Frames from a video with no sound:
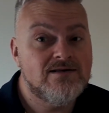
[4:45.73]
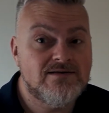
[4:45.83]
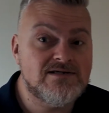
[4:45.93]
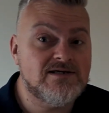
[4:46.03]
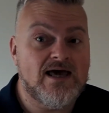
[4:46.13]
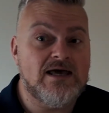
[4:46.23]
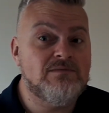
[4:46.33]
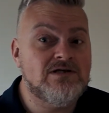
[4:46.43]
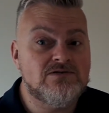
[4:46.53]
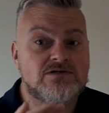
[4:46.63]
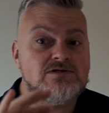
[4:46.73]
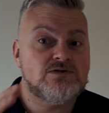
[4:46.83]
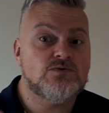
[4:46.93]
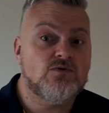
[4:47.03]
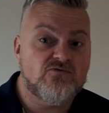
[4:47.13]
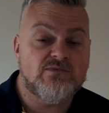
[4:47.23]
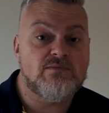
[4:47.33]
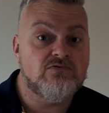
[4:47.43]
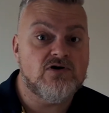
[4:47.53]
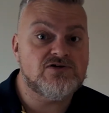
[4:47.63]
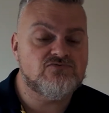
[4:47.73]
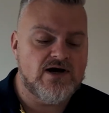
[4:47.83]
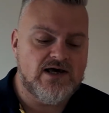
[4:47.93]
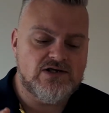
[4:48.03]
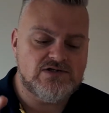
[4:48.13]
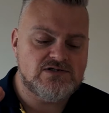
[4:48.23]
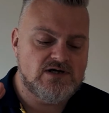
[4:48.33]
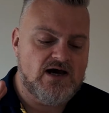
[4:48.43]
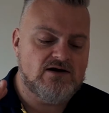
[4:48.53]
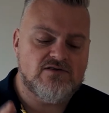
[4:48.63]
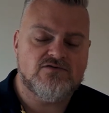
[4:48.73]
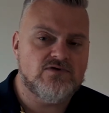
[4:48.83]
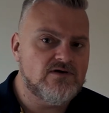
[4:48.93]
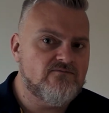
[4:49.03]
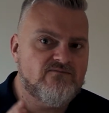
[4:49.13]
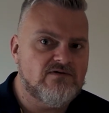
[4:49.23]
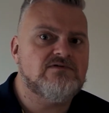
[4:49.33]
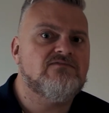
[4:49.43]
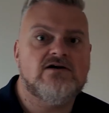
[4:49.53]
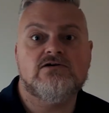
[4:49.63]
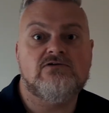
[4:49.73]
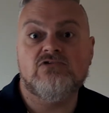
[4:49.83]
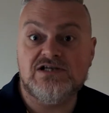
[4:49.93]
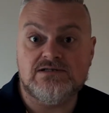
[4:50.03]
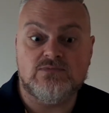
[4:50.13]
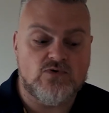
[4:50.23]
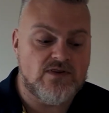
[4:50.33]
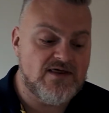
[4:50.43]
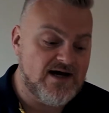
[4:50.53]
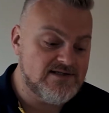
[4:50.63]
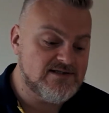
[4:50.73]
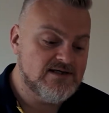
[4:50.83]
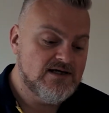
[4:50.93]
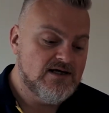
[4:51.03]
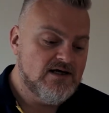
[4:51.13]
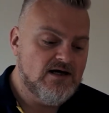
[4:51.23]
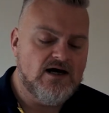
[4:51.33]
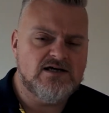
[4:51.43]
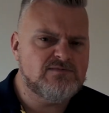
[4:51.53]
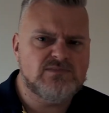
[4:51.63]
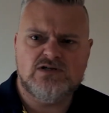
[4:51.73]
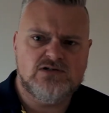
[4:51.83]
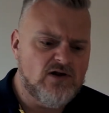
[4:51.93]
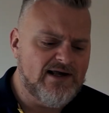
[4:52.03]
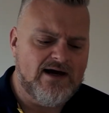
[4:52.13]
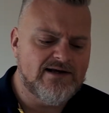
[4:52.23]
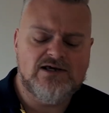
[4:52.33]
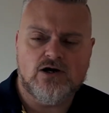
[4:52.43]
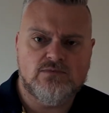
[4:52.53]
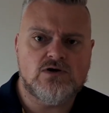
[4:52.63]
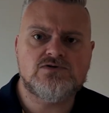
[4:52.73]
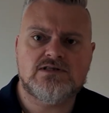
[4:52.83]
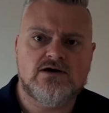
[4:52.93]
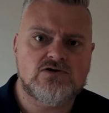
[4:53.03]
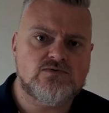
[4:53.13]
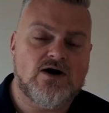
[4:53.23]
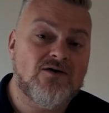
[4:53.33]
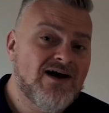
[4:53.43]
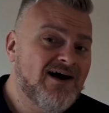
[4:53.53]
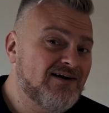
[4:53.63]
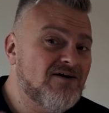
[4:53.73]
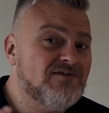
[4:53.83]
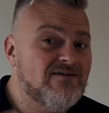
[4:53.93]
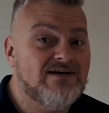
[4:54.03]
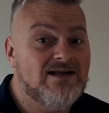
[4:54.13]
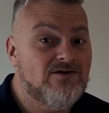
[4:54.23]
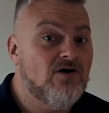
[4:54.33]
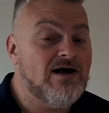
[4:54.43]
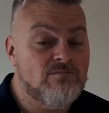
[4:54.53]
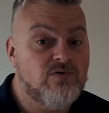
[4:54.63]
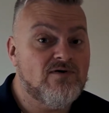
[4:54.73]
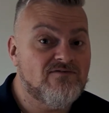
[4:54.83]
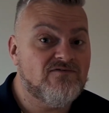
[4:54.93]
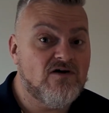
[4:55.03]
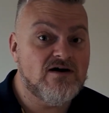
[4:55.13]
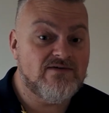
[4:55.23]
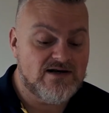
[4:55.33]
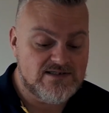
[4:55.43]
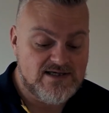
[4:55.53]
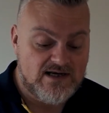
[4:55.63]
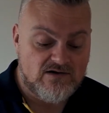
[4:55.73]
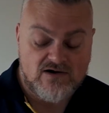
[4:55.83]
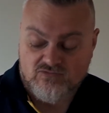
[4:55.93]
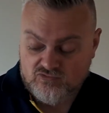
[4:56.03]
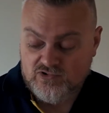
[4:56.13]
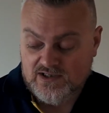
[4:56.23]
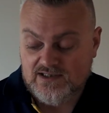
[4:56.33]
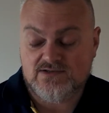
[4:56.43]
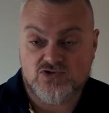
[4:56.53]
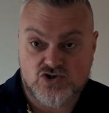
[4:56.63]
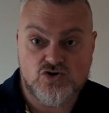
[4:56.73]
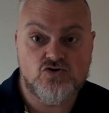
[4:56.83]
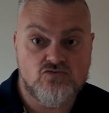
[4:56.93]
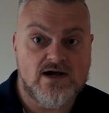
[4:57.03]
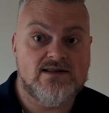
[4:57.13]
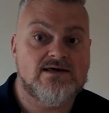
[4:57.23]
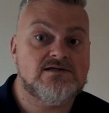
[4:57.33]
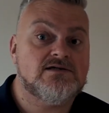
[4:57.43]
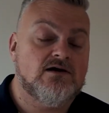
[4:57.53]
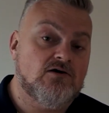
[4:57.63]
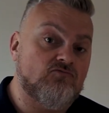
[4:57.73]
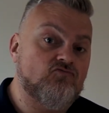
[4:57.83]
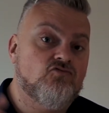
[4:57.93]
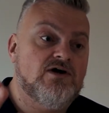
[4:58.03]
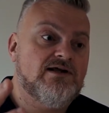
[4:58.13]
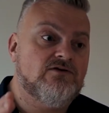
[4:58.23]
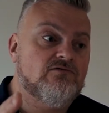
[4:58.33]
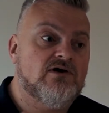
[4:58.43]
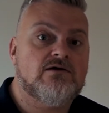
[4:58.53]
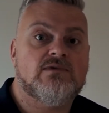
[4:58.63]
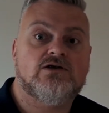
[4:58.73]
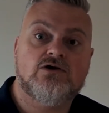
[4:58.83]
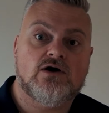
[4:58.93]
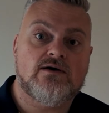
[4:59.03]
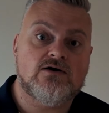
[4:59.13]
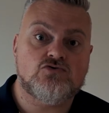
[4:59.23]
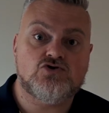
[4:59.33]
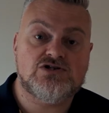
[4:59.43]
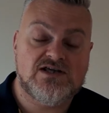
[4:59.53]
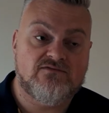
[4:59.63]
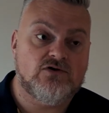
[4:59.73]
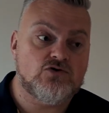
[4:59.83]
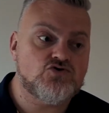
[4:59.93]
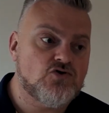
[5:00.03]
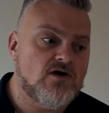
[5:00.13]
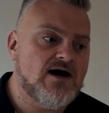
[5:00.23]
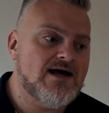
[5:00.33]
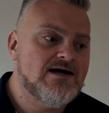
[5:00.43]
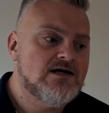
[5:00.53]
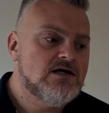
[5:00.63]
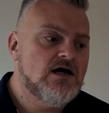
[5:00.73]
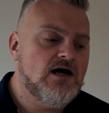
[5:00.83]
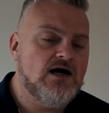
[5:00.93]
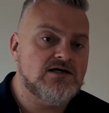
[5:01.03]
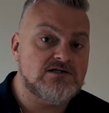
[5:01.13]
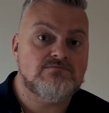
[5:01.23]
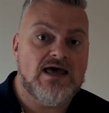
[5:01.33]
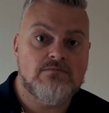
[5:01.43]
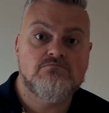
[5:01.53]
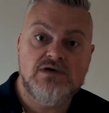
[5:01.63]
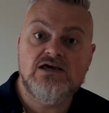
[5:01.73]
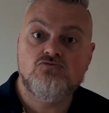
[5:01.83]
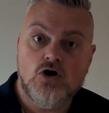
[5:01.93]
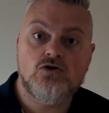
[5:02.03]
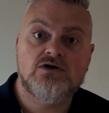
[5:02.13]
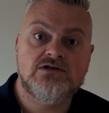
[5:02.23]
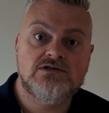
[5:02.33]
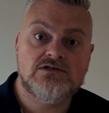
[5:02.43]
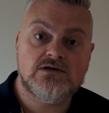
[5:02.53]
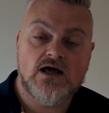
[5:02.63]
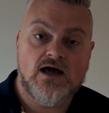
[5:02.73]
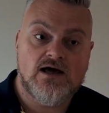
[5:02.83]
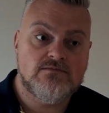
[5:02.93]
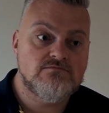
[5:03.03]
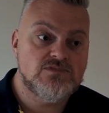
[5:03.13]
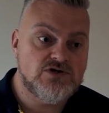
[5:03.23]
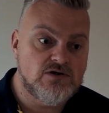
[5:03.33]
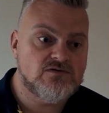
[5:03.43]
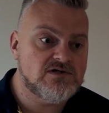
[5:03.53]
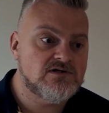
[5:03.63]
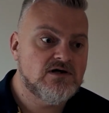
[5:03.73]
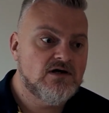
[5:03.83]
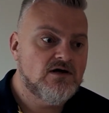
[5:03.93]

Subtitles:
This came into sort of my price range, and I thought it was very, very reasonable at that. Some light honeycomb notes in there as well. And I've given it 9.5 out of 10. I really do rate this, and I really do recommend you go out and see if you can try some MB Roland juice.